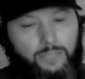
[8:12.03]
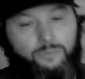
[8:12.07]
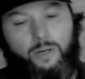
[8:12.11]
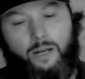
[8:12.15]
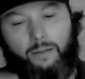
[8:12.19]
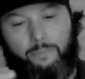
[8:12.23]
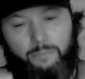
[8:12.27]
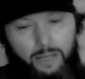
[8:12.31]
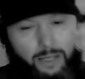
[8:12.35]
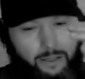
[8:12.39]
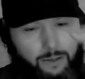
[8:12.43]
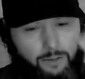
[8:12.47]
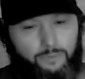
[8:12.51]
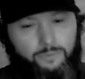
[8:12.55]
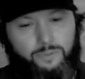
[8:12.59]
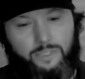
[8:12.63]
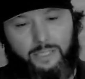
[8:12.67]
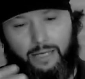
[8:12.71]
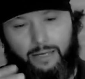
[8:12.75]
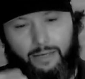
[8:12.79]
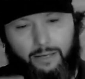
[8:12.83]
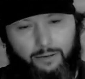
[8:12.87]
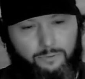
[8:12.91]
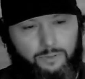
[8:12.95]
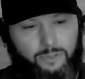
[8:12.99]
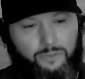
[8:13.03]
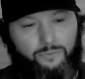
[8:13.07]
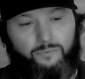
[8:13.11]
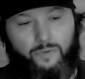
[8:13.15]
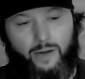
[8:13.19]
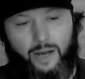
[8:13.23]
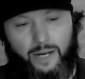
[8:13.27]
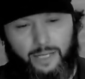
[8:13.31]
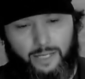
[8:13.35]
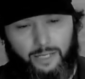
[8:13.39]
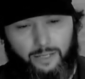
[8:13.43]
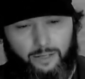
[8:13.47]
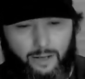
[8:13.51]
what I mean. It was
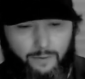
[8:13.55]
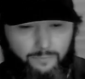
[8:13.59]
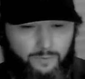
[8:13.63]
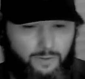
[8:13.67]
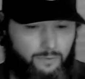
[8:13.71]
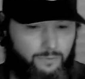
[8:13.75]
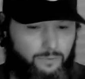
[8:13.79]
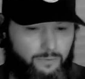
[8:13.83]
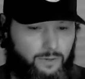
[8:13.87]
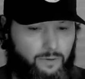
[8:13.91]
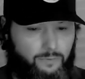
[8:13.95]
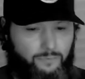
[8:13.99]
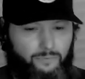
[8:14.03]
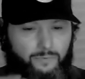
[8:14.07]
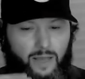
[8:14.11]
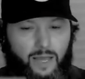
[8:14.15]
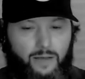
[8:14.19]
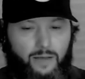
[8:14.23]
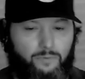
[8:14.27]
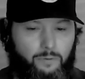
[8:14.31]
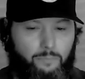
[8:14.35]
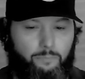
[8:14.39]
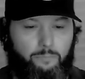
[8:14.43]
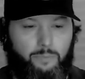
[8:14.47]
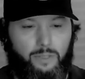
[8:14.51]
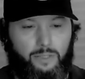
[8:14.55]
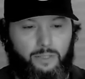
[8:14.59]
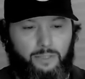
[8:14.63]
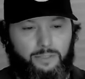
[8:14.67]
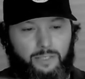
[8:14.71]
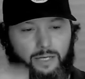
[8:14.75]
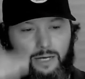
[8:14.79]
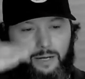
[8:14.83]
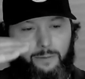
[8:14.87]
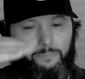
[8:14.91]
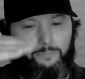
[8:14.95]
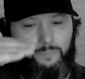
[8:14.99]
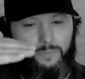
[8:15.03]
fighting it. You have the Favor build
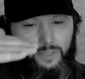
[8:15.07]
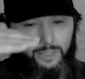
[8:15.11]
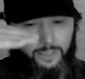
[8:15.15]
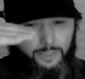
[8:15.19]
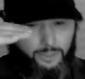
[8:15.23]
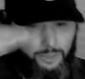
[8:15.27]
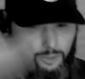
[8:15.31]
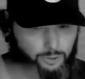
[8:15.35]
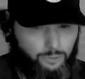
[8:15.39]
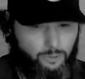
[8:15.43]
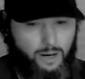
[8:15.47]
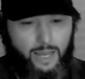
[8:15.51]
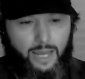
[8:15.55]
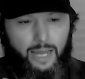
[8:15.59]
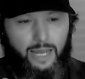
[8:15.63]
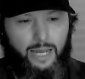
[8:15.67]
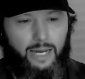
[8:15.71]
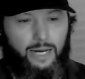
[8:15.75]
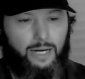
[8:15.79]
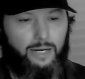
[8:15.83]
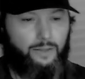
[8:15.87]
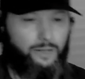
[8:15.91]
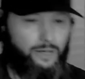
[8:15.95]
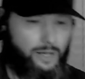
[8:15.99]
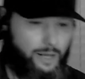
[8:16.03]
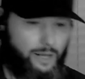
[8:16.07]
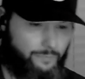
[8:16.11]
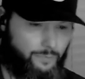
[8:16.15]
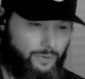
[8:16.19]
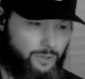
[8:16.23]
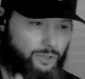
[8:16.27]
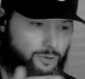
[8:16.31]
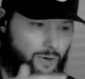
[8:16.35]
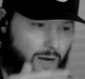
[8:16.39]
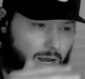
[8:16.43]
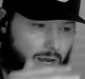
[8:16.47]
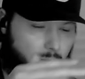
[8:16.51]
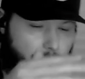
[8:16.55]
up, then the drain, and then you have to
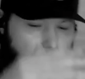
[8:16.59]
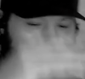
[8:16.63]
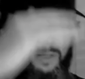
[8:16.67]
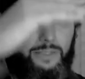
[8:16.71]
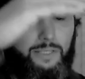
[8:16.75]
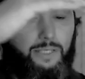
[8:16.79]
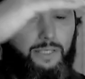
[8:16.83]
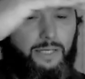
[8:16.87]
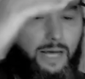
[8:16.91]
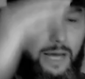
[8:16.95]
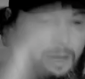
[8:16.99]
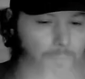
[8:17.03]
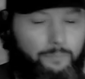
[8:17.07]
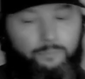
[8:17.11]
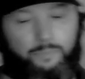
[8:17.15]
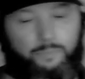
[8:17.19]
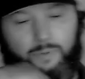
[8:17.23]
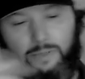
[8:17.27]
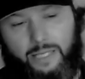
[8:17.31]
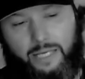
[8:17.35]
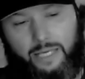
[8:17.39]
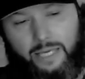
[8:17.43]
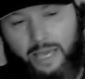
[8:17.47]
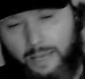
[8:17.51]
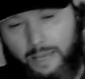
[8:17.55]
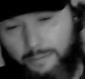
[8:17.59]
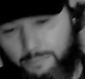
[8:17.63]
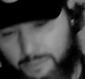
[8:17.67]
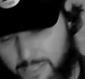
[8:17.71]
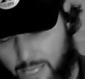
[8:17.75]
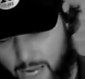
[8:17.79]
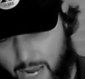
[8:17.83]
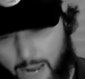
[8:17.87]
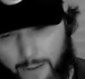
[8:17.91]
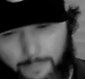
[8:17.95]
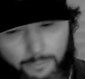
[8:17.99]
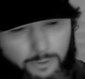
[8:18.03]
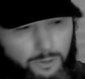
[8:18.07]
try and build it up, and the game's
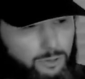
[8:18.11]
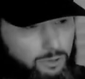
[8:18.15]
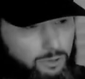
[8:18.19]
timer's